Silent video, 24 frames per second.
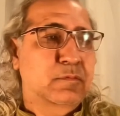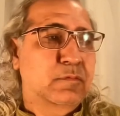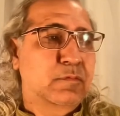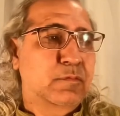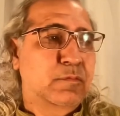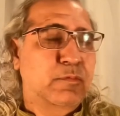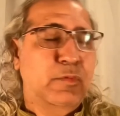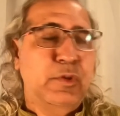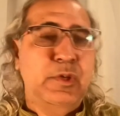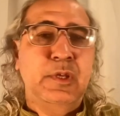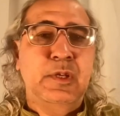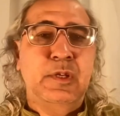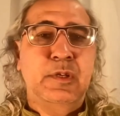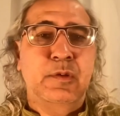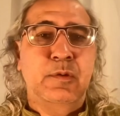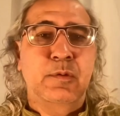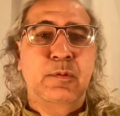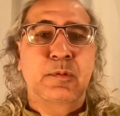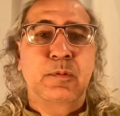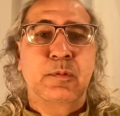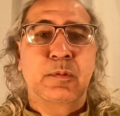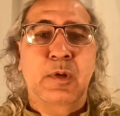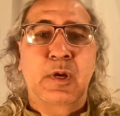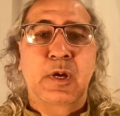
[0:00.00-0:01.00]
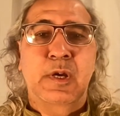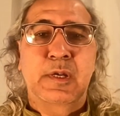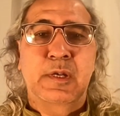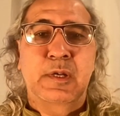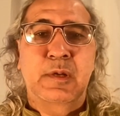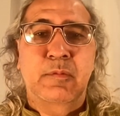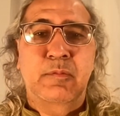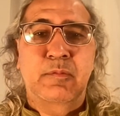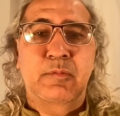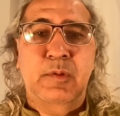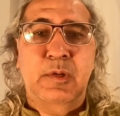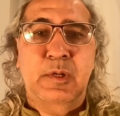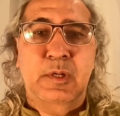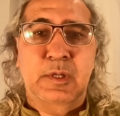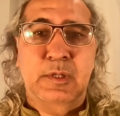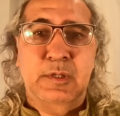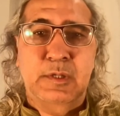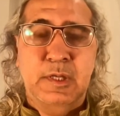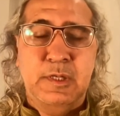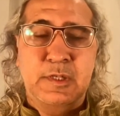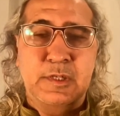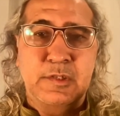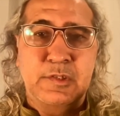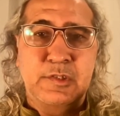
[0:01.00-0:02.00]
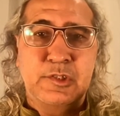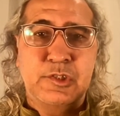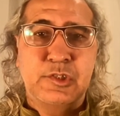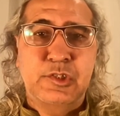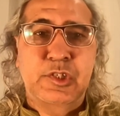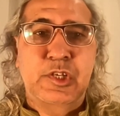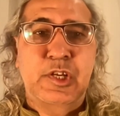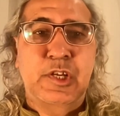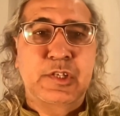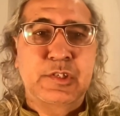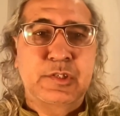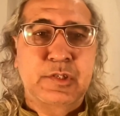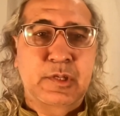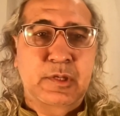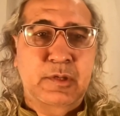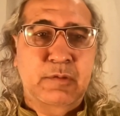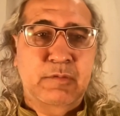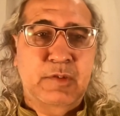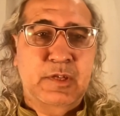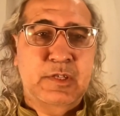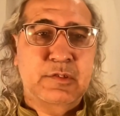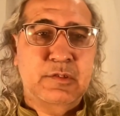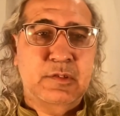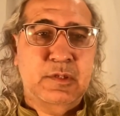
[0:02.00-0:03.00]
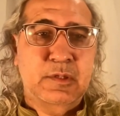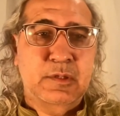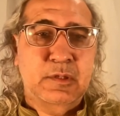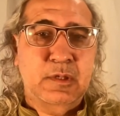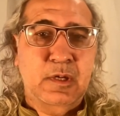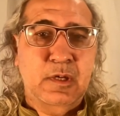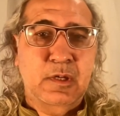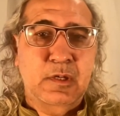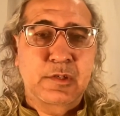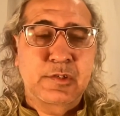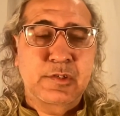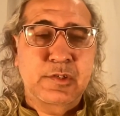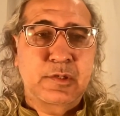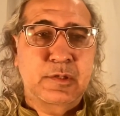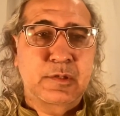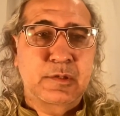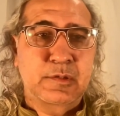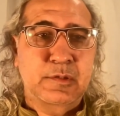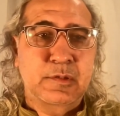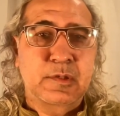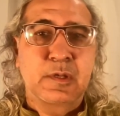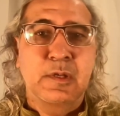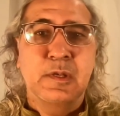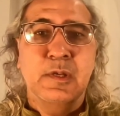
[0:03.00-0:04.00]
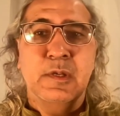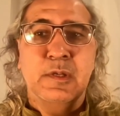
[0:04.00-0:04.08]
we do kind of work that is changing Western cultures,